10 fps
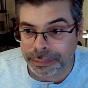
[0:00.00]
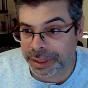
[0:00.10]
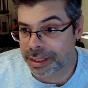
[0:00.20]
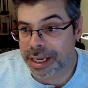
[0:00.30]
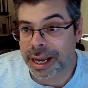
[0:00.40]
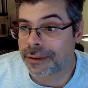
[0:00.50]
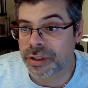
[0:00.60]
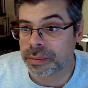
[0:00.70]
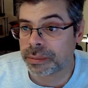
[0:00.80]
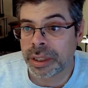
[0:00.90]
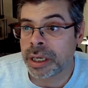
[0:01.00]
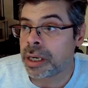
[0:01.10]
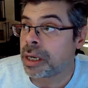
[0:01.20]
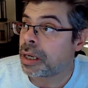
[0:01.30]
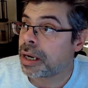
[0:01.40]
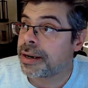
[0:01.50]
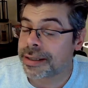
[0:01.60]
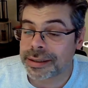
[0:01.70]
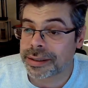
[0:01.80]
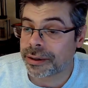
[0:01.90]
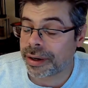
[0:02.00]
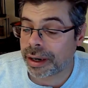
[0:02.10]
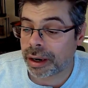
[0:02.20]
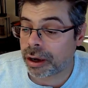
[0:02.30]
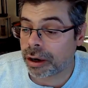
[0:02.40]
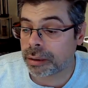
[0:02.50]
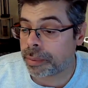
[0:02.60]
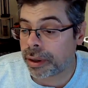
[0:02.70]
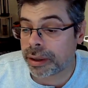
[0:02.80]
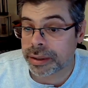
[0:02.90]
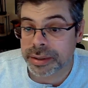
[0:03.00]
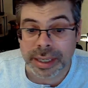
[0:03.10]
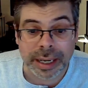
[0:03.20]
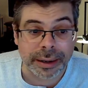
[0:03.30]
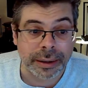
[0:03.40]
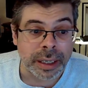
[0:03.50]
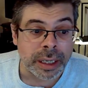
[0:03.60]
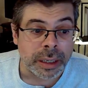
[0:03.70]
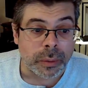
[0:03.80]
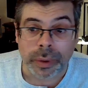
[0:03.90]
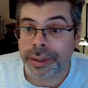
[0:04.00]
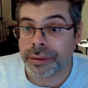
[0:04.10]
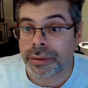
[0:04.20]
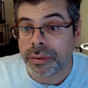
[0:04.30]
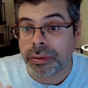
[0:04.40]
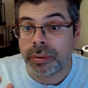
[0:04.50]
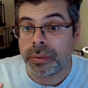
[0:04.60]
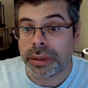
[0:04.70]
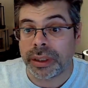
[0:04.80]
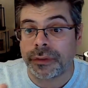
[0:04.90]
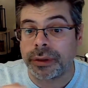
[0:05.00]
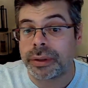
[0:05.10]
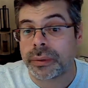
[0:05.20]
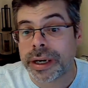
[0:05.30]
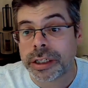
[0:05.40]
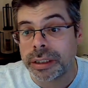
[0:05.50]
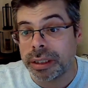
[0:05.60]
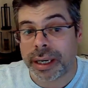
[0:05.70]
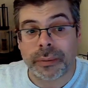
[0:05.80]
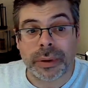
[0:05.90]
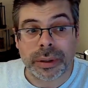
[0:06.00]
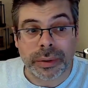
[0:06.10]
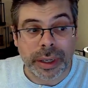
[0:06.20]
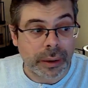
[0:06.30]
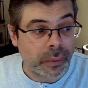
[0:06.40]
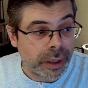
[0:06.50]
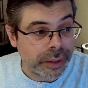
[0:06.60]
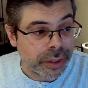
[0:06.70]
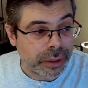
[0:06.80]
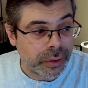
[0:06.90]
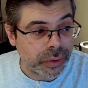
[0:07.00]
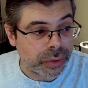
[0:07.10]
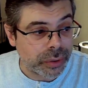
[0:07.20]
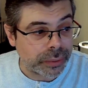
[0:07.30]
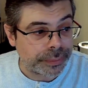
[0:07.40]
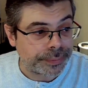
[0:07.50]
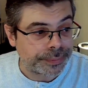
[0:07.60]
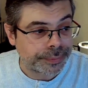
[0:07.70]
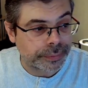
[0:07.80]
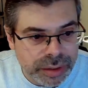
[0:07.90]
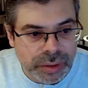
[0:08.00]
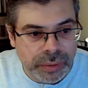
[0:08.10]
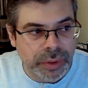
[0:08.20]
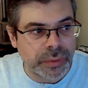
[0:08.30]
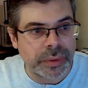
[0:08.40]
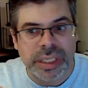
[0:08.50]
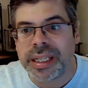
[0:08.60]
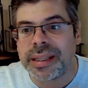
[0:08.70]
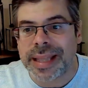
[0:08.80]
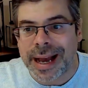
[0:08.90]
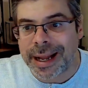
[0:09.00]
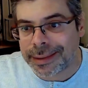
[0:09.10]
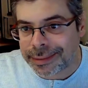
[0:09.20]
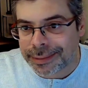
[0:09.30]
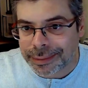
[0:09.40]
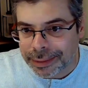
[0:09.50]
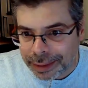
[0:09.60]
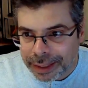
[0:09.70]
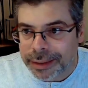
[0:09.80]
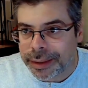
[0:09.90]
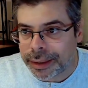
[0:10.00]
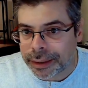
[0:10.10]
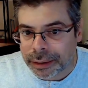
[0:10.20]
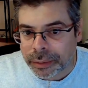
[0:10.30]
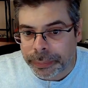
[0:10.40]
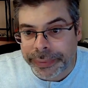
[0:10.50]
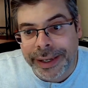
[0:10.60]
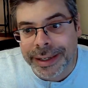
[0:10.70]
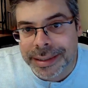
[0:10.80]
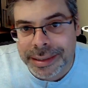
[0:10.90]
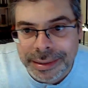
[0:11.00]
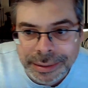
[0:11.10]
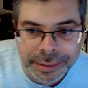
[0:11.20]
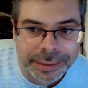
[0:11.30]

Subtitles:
because I have some unnecessary long pause. I went to a different direction that I wanted to go to. So you need that in there. Plus,